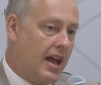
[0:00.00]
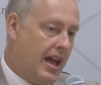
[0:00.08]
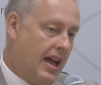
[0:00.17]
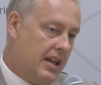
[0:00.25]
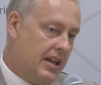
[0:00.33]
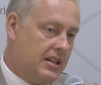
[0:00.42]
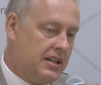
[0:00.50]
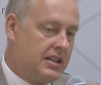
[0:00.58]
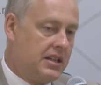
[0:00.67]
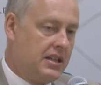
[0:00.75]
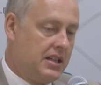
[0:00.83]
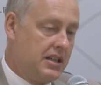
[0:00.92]

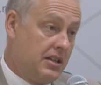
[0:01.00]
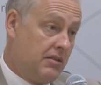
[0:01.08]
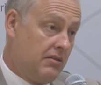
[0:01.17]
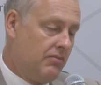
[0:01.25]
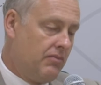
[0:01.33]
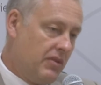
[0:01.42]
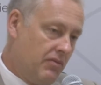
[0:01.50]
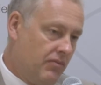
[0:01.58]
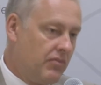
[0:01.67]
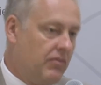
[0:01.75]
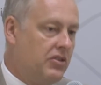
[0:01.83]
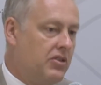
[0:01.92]
And,
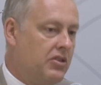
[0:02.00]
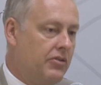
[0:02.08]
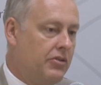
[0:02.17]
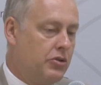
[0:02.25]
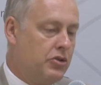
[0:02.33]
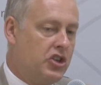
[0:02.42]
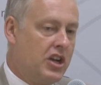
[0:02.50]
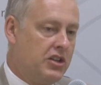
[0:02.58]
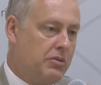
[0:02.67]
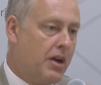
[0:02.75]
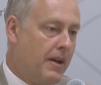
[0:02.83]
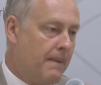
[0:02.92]
of course,
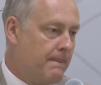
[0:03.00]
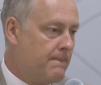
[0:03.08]
Jane's right.